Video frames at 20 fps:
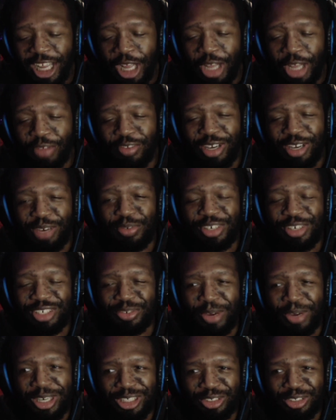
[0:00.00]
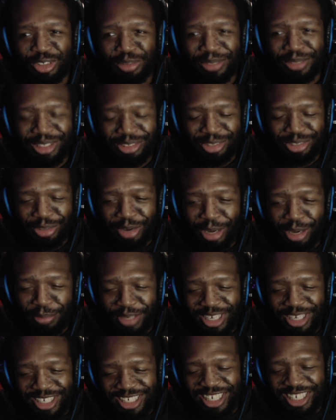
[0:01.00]
If anyone's watched Ruby, you know what I
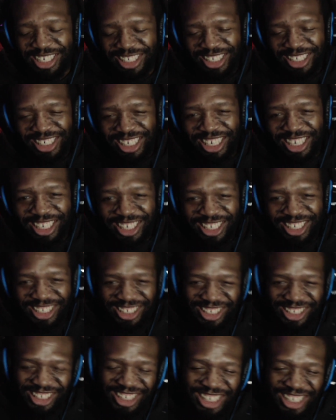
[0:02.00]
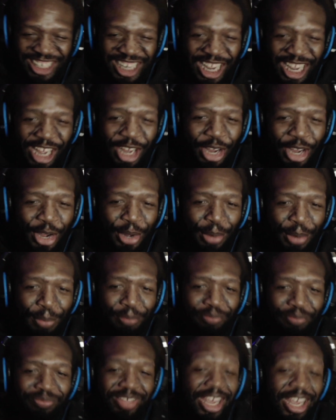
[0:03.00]
mean.
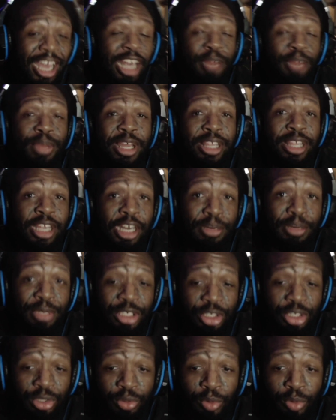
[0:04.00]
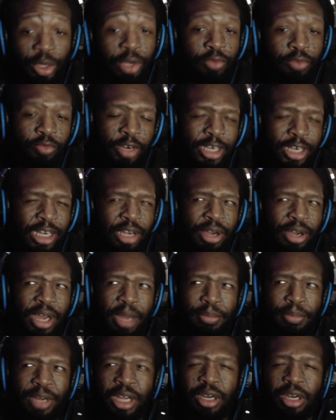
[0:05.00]
um, anime that I'm into. Well, right now
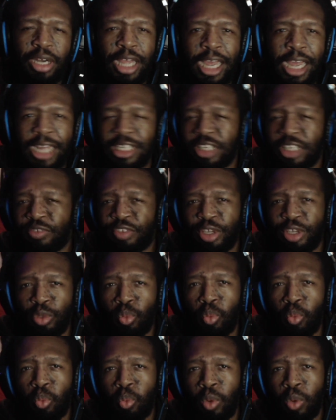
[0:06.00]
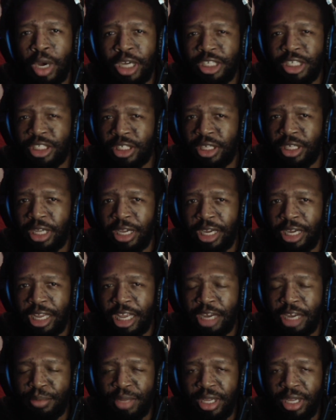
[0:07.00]
I'm not actively watching any
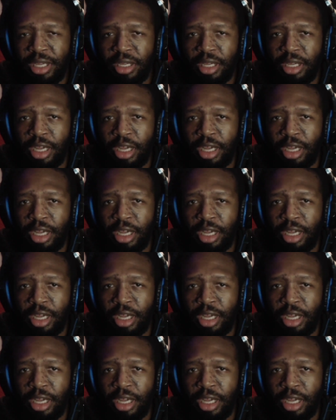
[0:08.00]
anime.